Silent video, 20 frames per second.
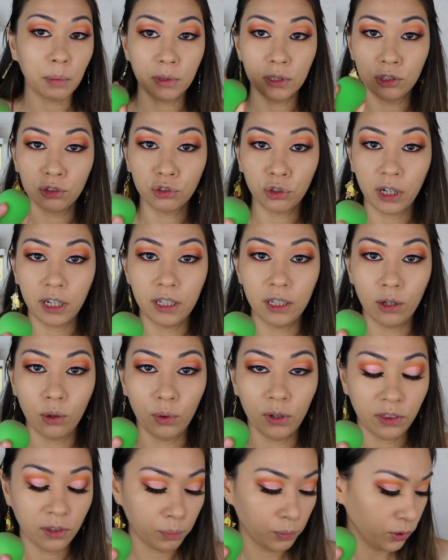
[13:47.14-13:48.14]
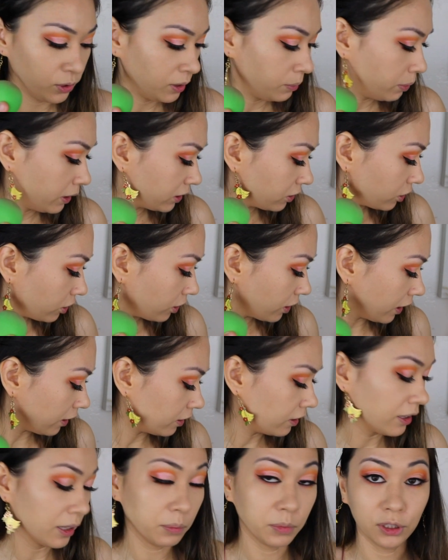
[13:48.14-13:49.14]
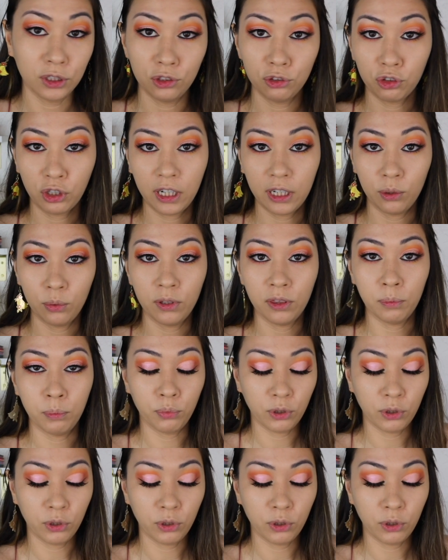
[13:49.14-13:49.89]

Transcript: I'm gonna try it with a beauty blender, and then I'm gonna try it with a